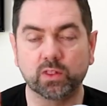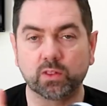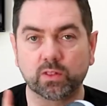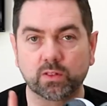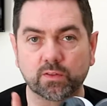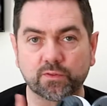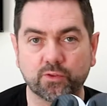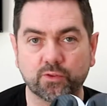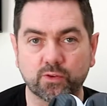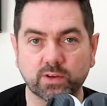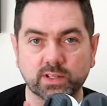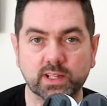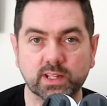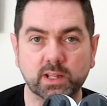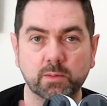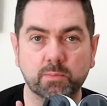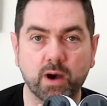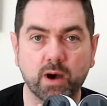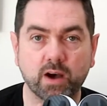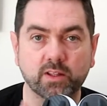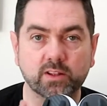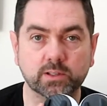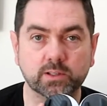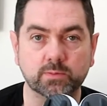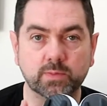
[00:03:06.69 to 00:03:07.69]
The first thing that
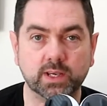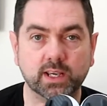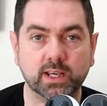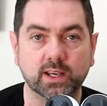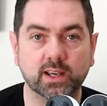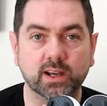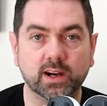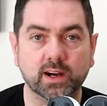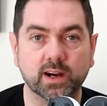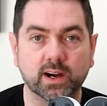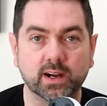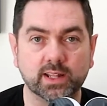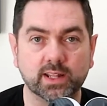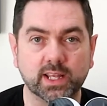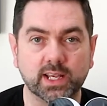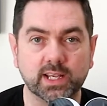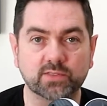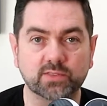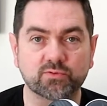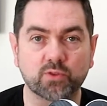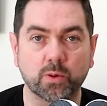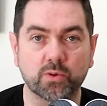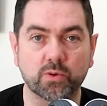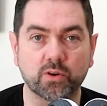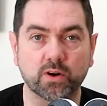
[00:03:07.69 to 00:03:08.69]
bothers me are
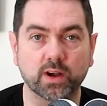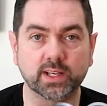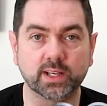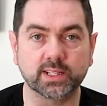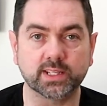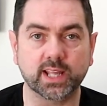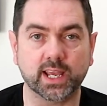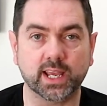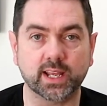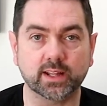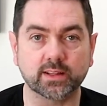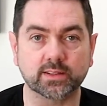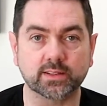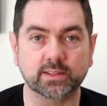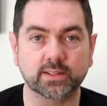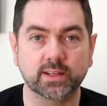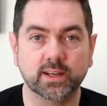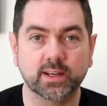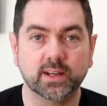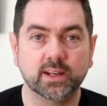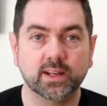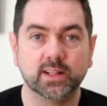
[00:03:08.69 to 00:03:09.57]
these rubberized heels.